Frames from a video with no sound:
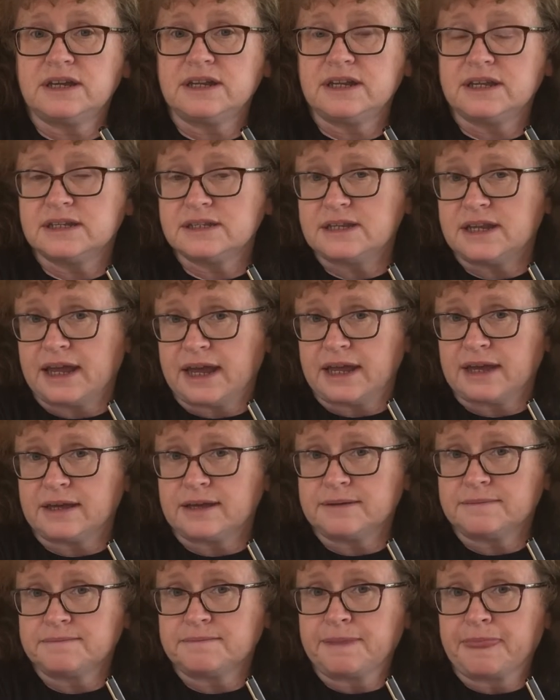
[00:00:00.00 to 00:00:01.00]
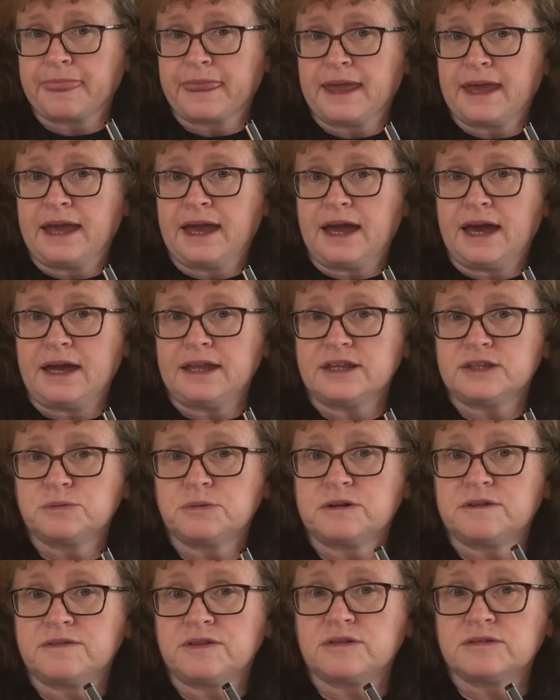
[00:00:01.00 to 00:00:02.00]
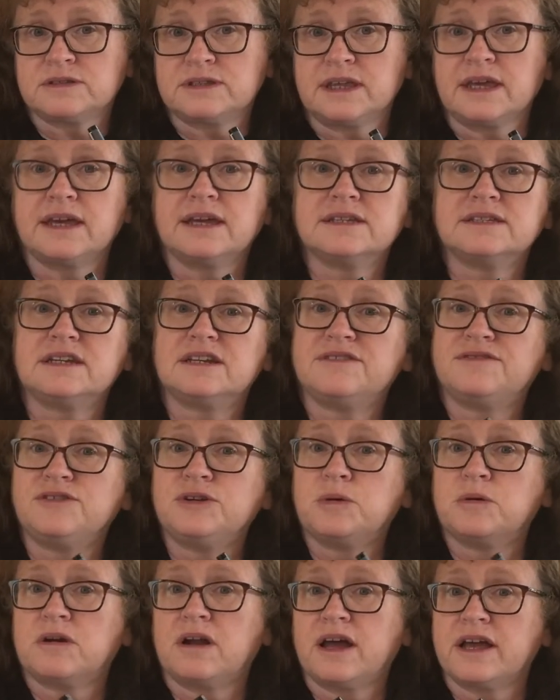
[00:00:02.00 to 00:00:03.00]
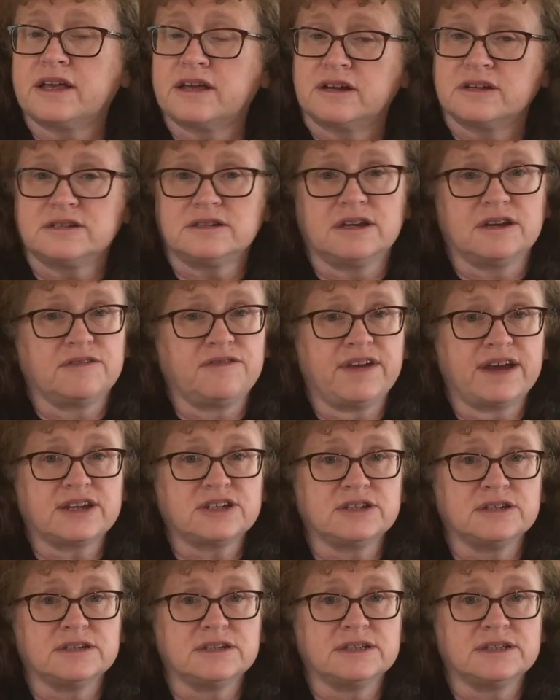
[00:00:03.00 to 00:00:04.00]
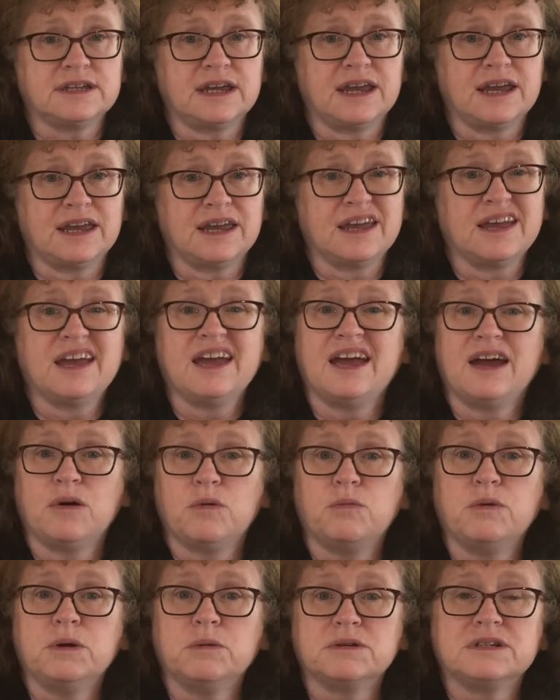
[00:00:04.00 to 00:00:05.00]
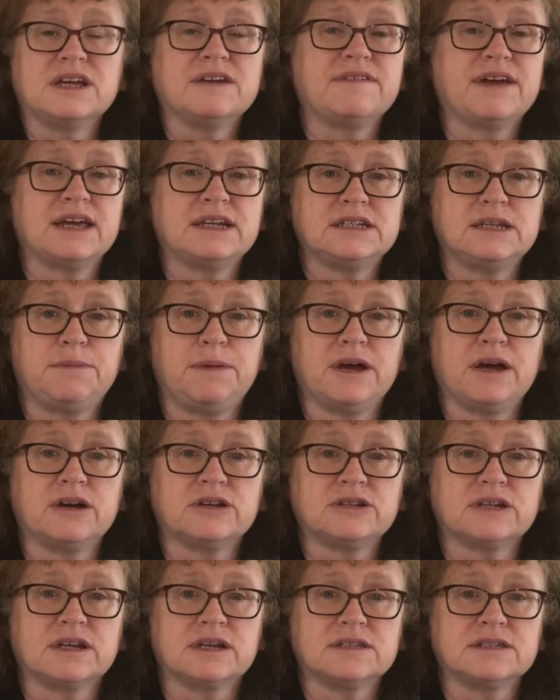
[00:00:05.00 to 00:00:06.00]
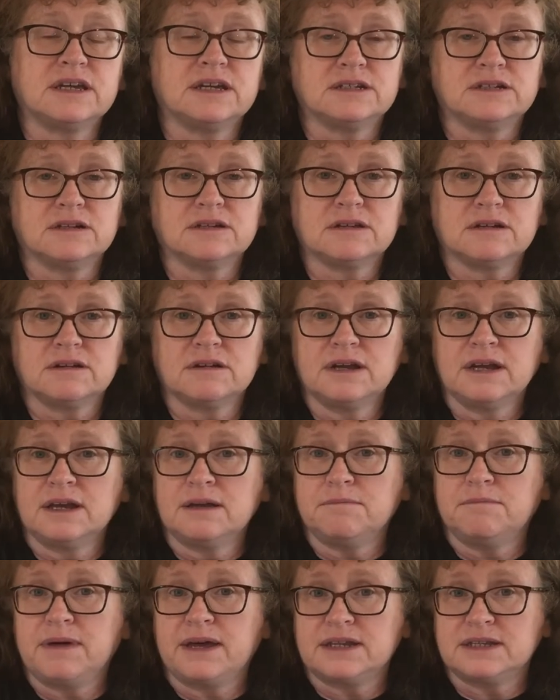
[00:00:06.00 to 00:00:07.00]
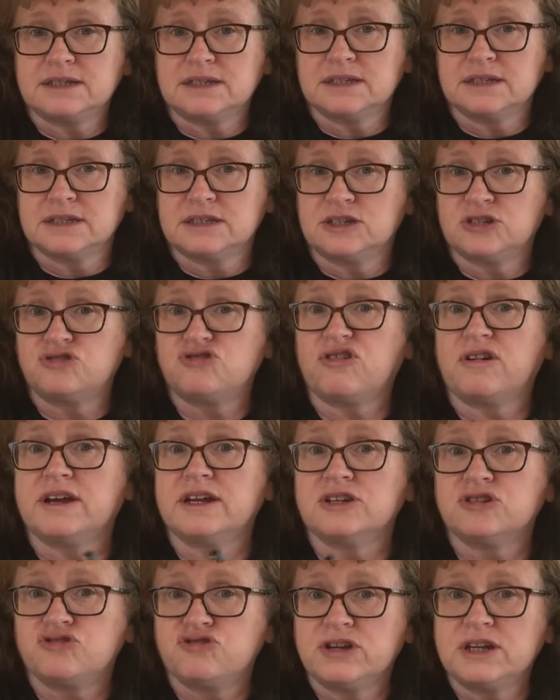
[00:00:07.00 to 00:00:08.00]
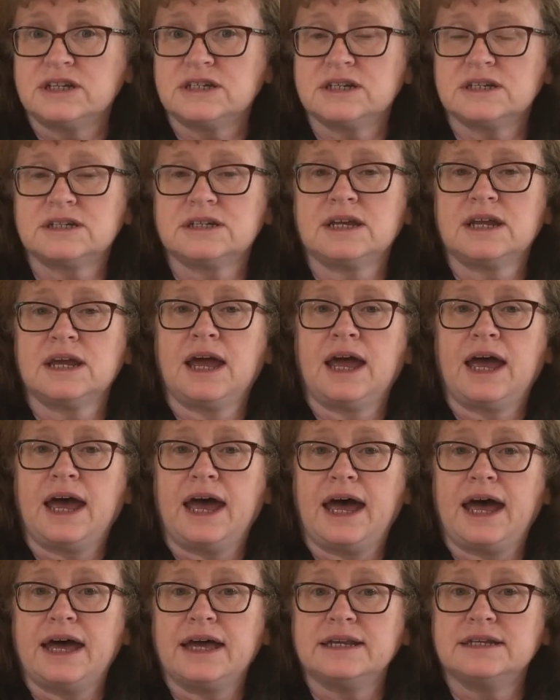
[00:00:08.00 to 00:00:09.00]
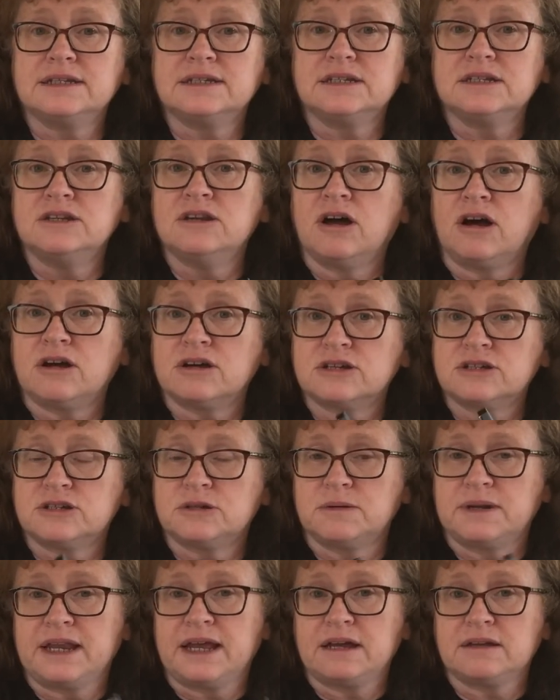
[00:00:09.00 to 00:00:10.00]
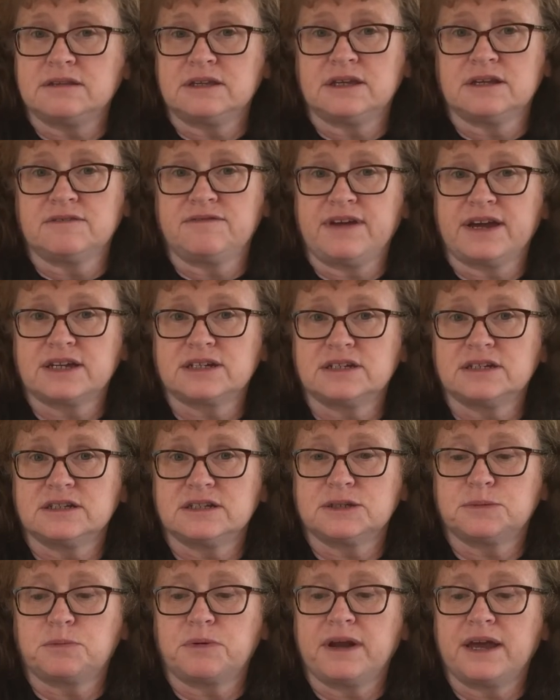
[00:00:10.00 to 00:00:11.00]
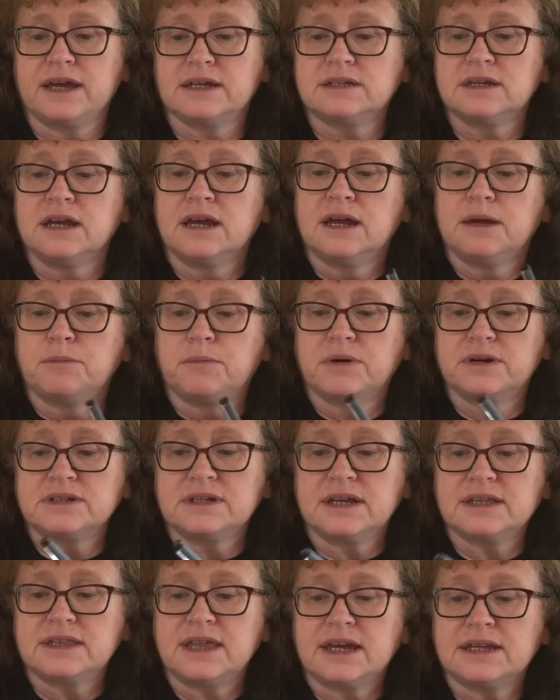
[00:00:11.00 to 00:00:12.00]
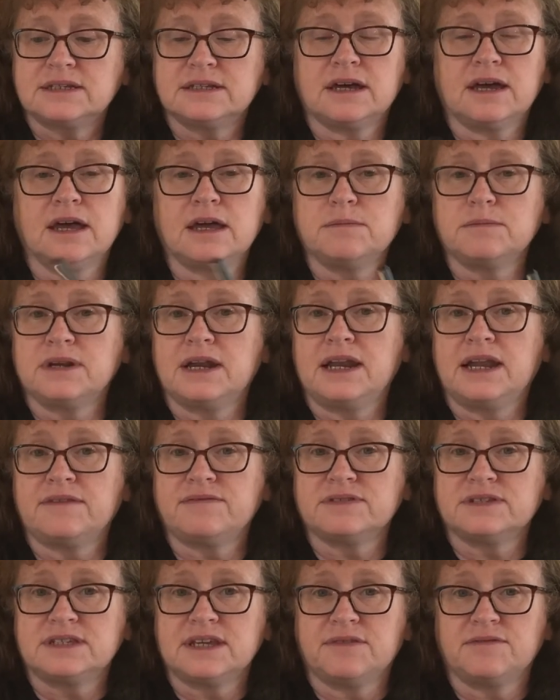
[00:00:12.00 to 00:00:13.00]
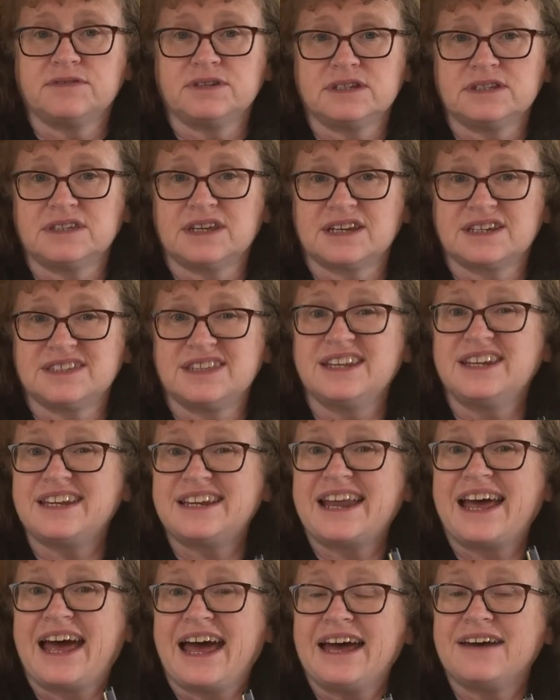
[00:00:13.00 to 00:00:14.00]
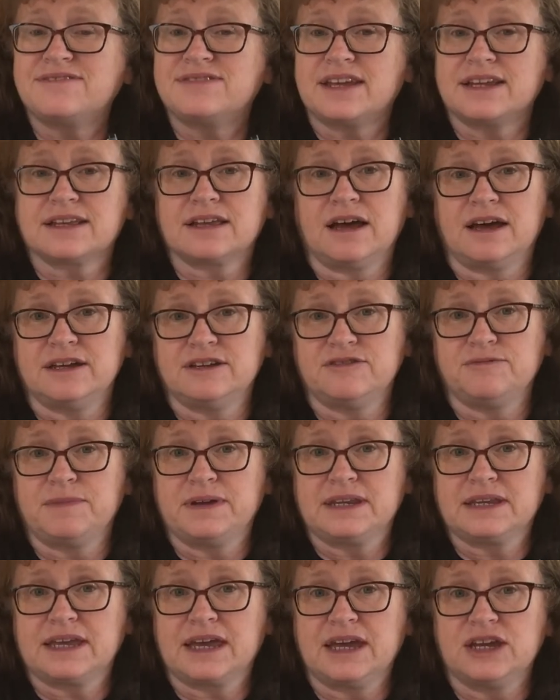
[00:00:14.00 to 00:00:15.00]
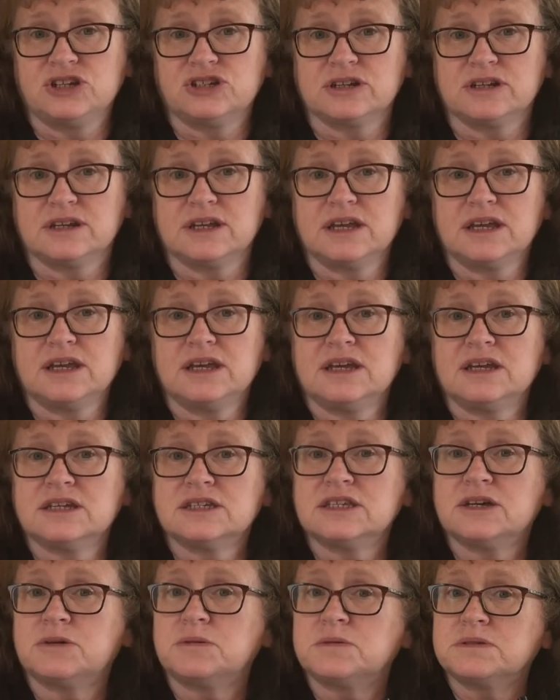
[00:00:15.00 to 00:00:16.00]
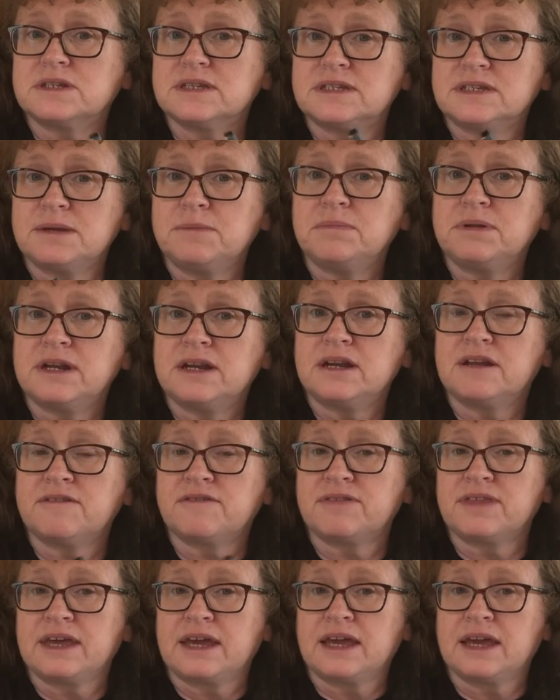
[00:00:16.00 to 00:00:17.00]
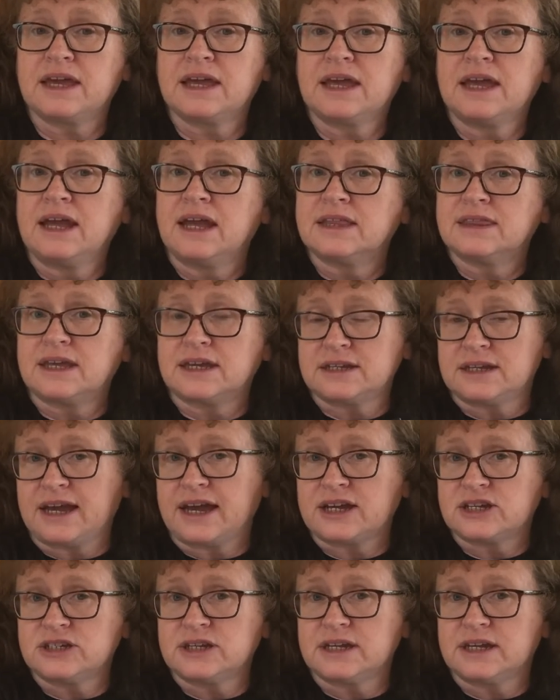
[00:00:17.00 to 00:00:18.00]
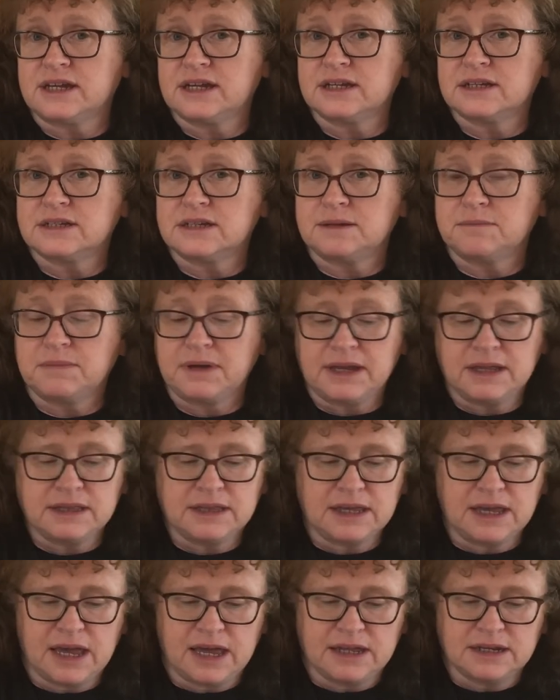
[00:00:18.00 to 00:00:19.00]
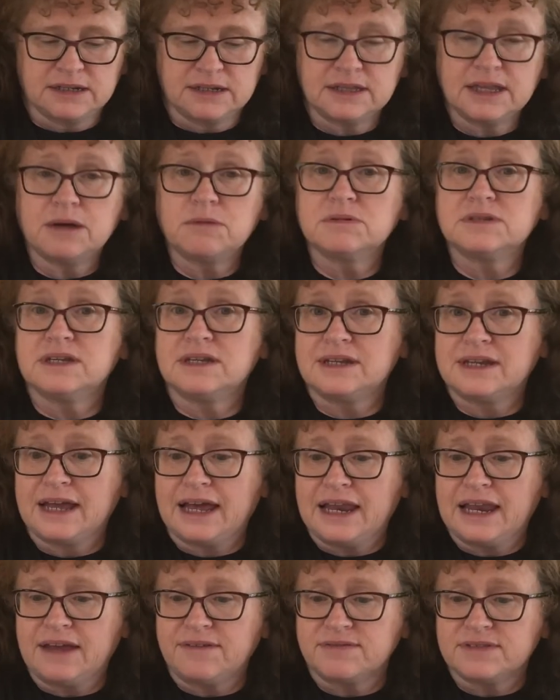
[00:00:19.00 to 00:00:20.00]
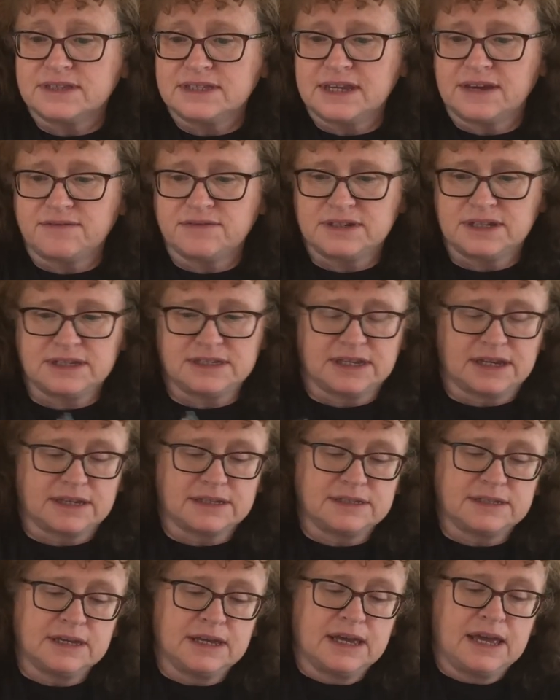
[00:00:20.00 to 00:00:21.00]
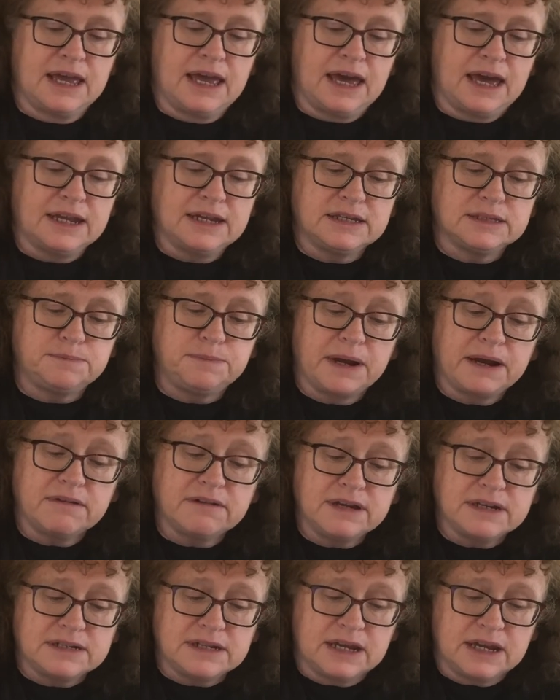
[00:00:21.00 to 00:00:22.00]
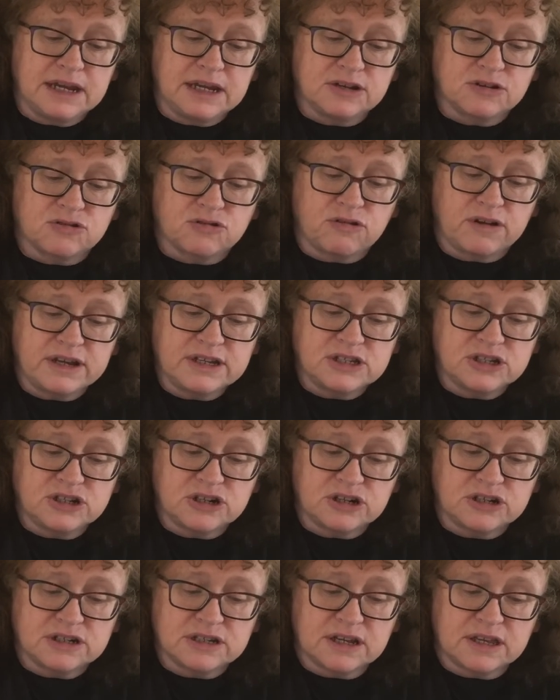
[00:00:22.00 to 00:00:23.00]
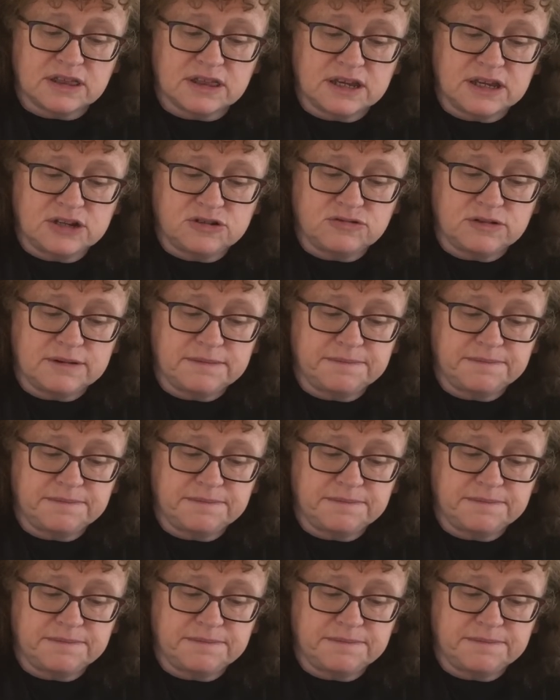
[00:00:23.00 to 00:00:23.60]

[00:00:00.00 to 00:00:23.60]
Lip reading: his leg, and it's one of those things that if you or I got an infection today, we would have antibiotics and other medicines to try and treat it and not to allow the infection to spread. But at that time in 1176, they didn't have that kind of medication. So it was a simple enough thing that actually killed him in the end. And that was in 1176. And he's buried in Christchurch Cathedral.